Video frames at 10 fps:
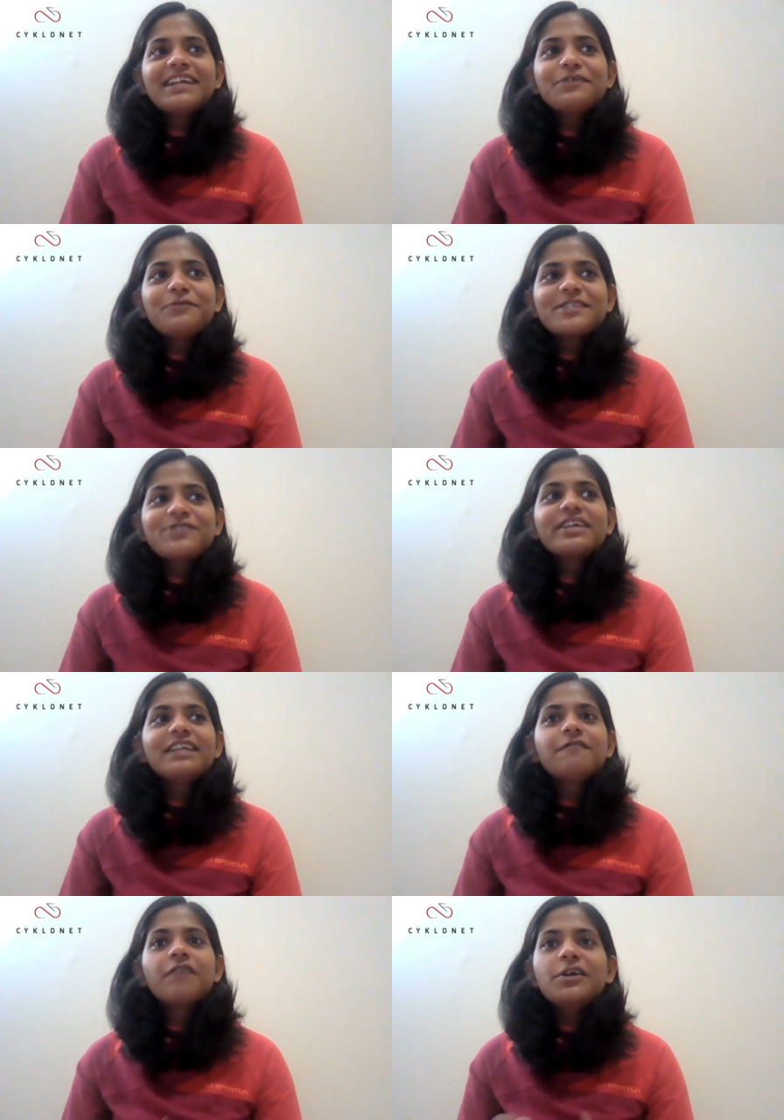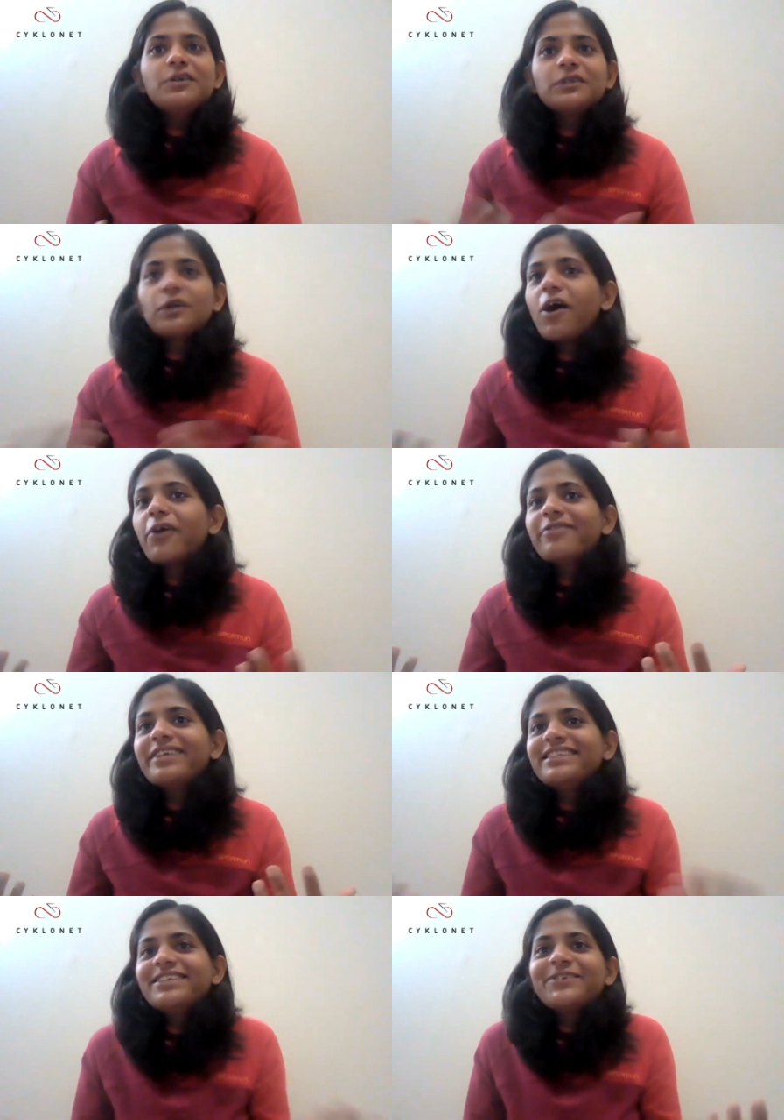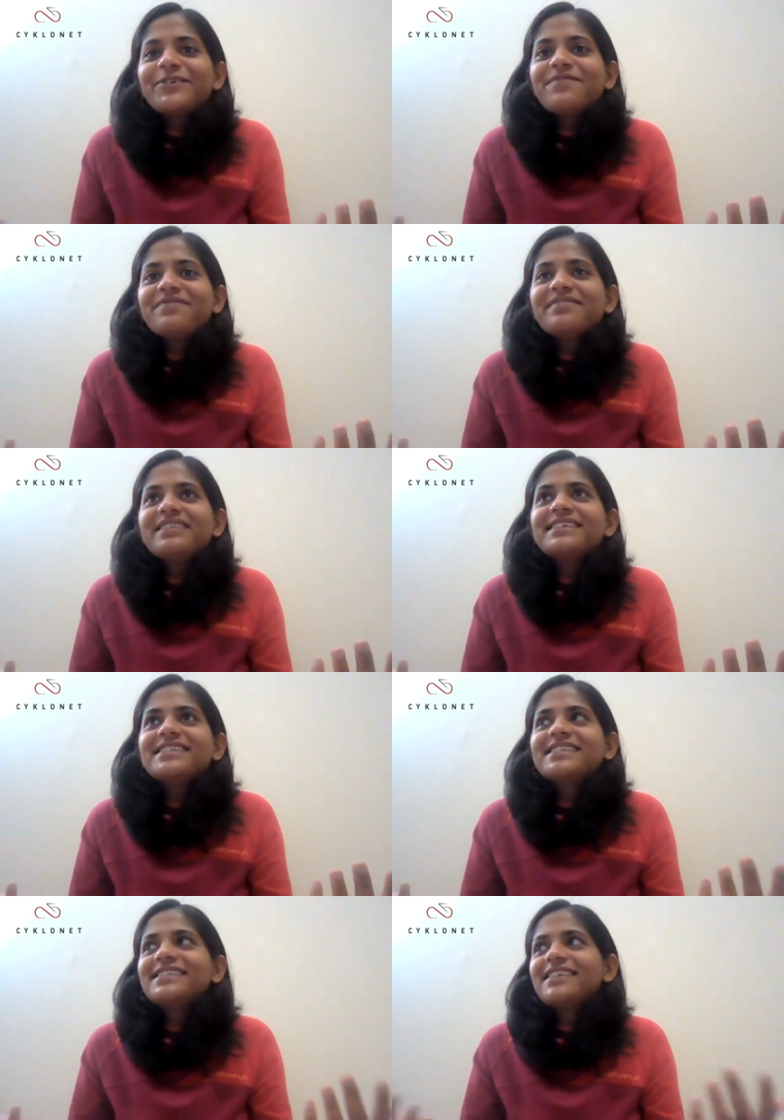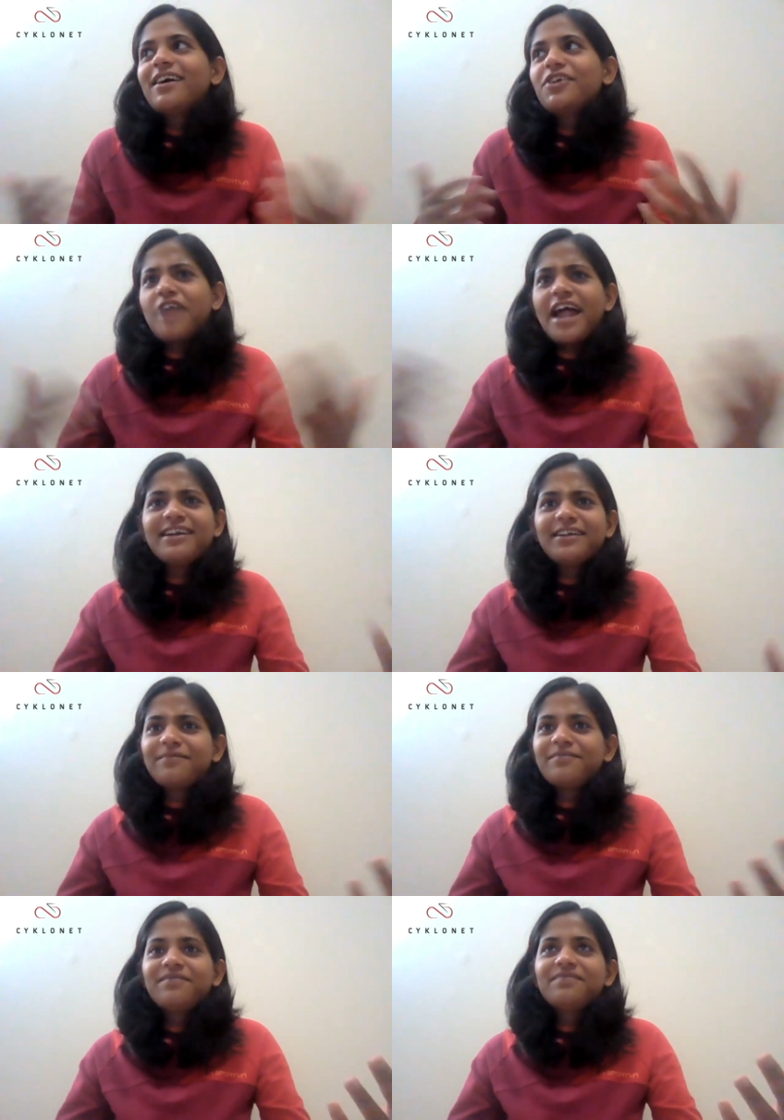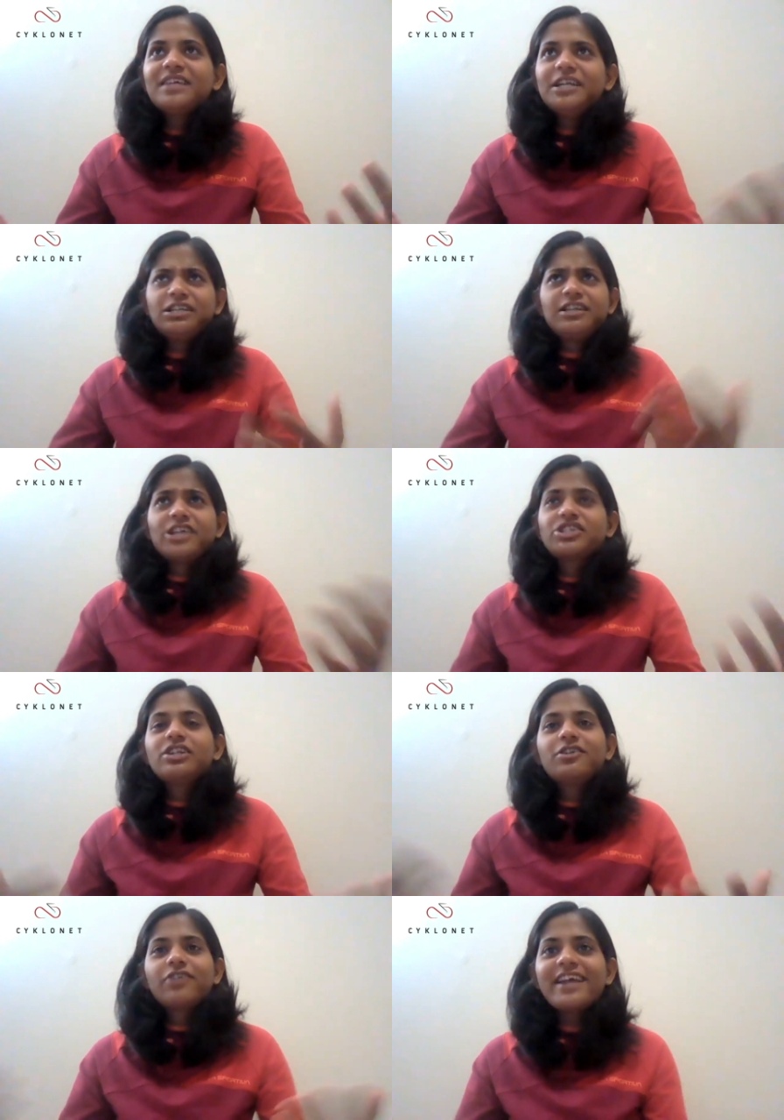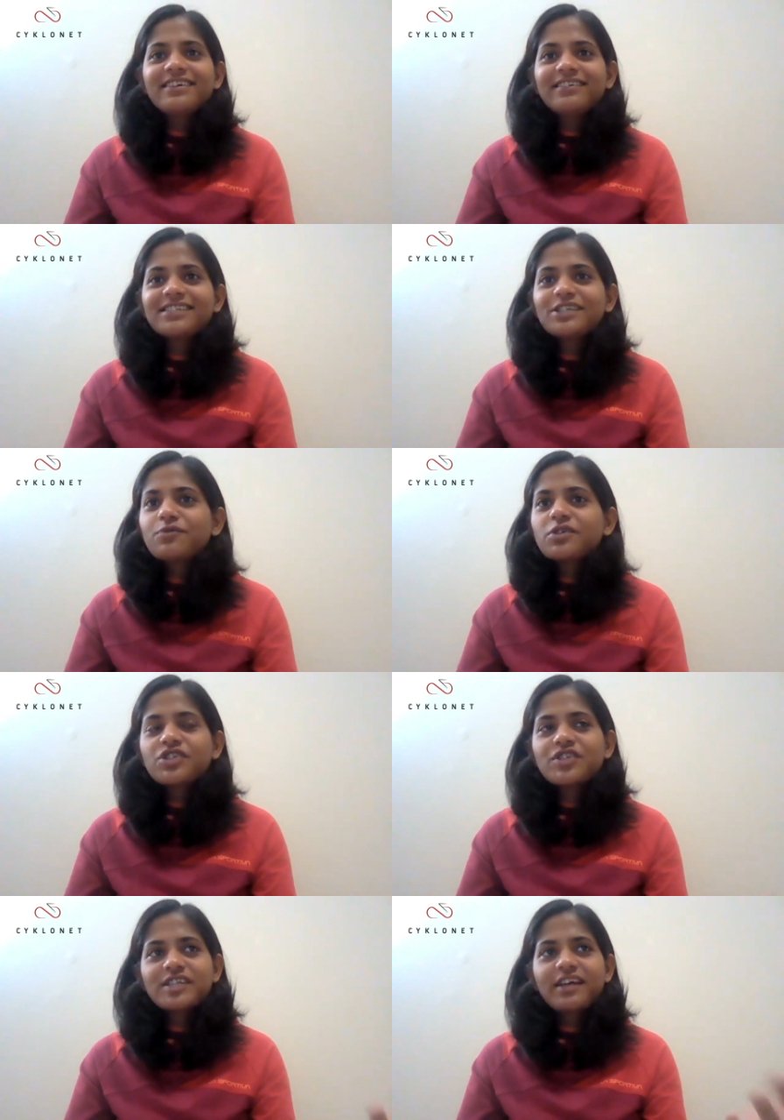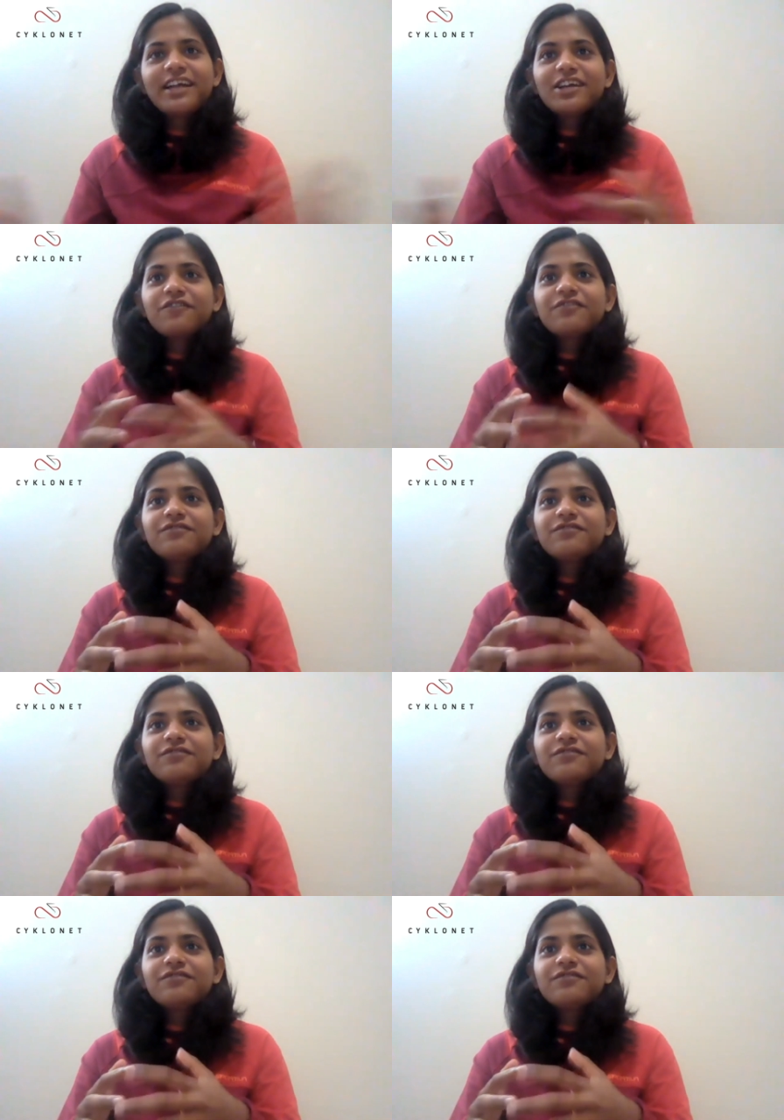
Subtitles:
And it was really fun to talk with these random international riders. It was just kind of